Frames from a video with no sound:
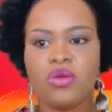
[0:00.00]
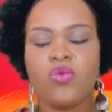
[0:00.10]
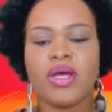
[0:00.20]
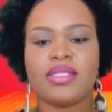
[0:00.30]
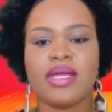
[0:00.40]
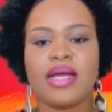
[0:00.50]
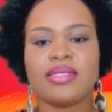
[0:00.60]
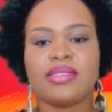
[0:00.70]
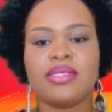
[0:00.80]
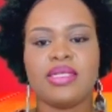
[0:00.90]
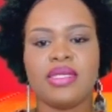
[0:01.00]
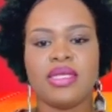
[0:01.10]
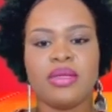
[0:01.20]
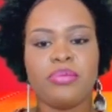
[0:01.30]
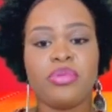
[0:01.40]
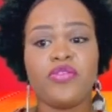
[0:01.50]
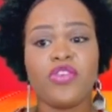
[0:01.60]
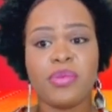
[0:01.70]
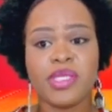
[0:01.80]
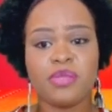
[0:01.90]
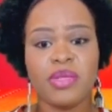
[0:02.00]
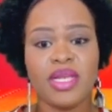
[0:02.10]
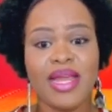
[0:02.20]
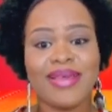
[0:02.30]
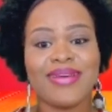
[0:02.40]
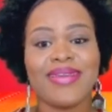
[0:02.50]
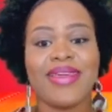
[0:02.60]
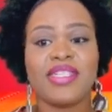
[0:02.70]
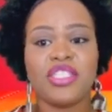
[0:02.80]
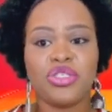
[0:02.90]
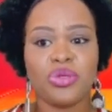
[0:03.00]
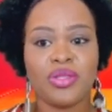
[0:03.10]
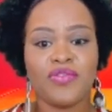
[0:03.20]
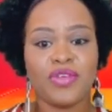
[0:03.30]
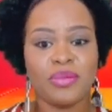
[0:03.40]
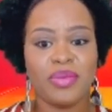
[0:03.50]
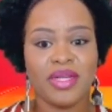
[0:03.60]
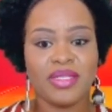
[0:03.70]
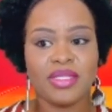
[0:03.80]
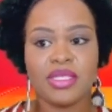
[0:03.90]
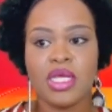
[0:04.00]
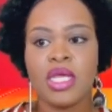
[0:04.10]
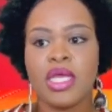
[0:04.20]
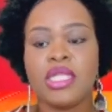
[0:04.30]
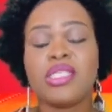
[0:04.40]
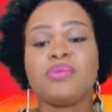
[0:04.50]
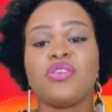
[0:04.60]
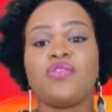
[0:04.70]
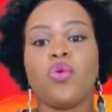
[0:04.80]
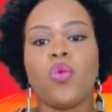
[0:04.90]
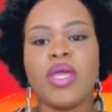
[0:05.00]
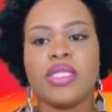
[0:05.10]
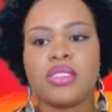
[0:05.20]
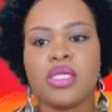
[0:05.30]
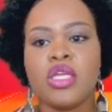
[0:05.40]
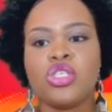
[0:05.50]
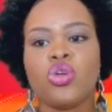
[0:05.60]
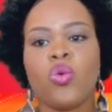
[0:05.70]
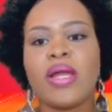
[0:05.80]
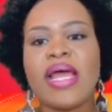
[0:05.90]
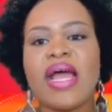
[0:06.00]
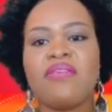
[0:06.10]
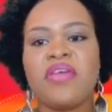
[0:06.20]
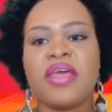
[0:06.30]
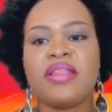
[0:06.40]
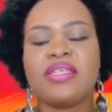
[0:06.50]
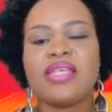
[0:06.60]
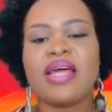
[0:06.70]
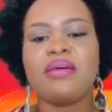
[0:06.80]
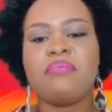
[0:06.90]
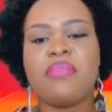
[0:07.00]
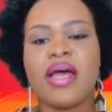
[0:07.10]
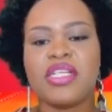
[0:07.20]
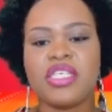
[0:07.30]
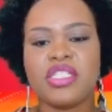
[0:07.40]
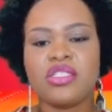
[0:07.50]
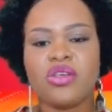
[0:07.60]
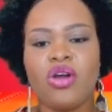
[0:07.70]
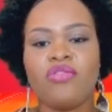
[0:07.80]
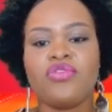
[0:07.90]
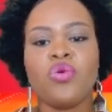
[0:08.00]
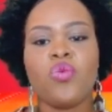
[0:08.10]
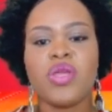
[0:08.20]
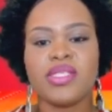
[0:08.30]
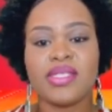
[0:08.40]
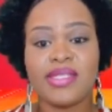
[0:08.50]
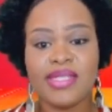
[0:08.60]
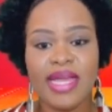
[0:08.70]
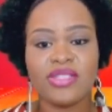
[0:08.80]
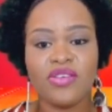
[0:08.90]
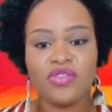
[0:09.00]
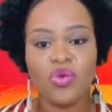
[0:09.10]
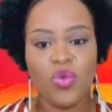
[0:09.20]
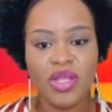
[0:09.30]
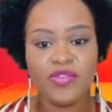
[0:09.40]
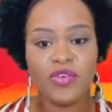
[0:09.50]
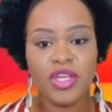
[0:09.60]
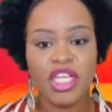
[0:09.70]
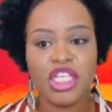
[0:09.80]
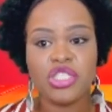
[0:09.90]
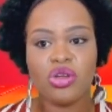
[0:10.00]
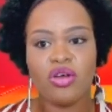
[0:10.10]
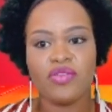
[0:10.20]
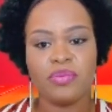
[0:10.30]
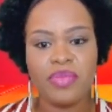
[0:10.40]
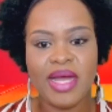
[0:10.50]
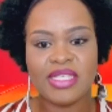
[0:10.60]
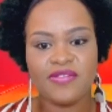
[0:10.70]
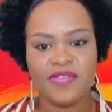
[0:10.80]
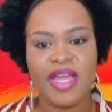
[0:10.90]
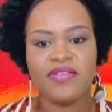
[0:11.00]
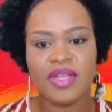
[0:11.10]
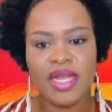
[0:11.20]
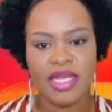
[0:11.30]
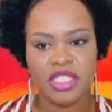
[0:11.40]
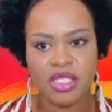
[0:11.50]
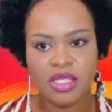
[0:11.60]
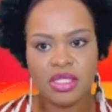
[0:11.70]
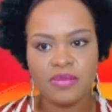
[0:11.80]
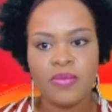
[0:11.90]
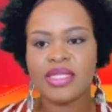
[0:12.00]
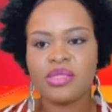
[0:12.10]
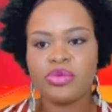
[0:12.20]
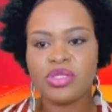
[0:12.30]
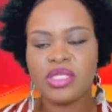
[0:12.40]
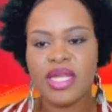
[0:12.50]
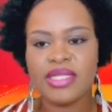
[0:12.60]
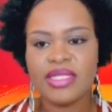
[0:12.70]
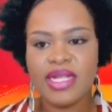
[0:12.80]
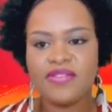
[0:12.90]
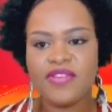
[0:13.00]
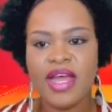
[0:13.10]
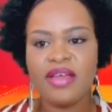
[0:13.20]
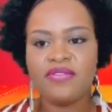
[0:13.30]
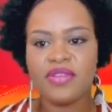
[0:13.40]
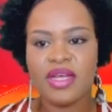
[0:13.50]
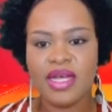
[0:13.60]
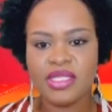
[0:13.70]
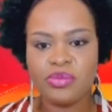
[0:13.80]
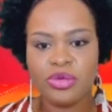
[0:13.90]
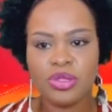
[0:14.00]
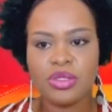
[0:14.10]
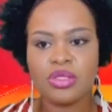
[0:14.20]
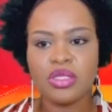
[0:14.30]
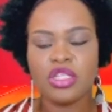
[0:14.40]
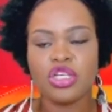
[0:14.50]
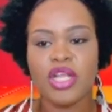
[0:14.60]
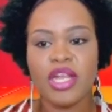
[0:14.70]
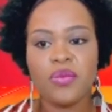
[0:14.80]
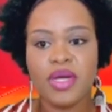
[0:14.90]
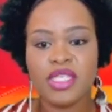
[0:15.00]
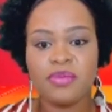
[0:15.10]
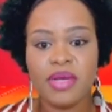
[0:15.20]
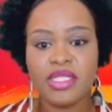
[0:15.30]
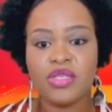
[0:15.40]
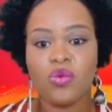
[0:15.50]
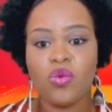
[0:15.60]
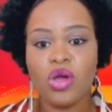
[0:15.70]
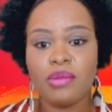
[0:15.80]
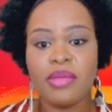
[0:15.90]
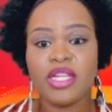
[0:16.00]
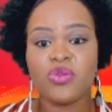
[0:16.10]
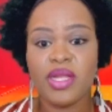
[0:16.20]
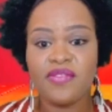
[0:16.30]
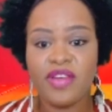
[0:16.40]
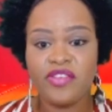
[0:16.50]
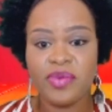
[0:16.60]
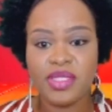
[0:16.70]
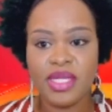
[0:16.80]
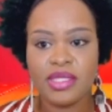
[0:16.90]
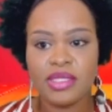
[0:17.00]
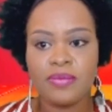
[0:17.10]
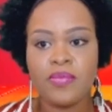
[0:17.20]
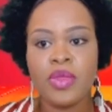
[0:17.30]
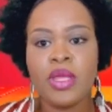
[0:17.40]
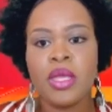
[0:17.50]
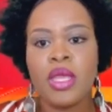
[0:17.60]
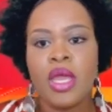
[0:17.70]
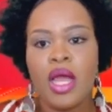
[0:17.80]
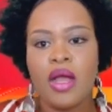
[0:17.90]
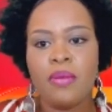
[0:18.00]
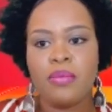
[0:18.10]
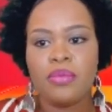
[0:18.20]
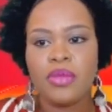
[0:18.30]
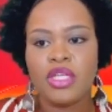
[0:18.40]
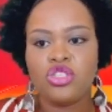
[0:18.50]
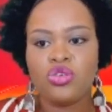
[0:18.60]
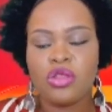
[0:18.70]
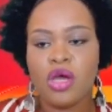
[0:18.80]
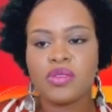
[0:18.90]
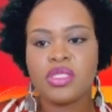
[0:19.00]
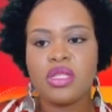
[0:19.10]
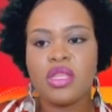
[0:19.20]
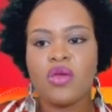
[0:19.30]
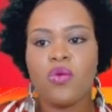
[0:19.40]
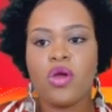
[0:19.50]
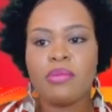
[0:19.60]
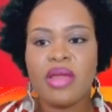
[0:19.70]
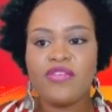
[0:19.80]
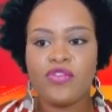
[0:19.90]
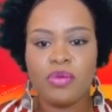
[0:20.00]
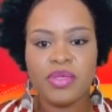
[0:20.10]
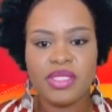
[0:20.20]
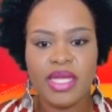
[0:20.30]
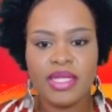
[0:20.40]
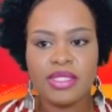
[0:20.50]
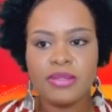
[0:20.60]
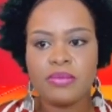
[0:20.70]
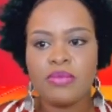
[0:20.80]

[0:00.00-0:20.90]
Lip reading: what has the performance been like against each other for the parties in terms of the wins. So what I have here, these are the margins of the wins, the size of the win for each of the past 5 elections. Casabros in 1995, the United Workers' Party won by 25%. In 2000, they won by 4%.